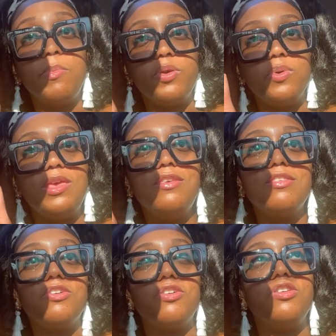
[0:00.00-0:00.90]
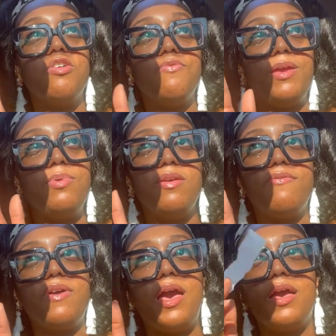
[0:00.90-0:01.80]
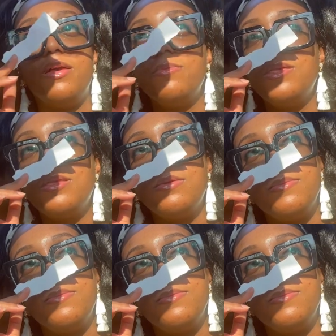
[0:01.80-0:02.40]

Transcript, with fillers: Middle Eastern Arabian vibes